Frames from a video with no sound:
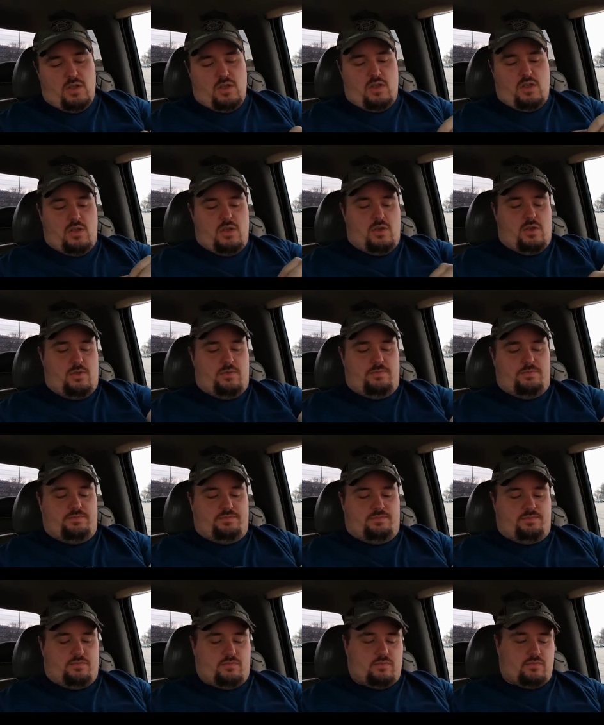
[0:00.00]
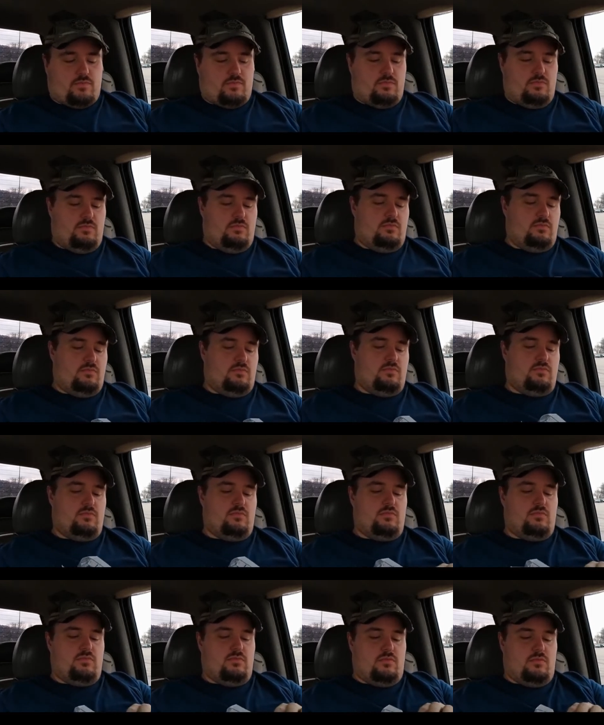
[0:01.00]

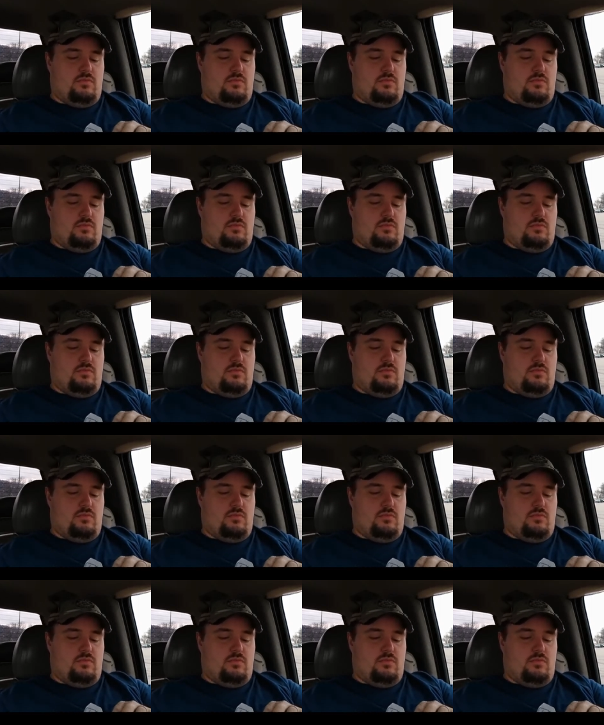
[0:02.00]
[no speech]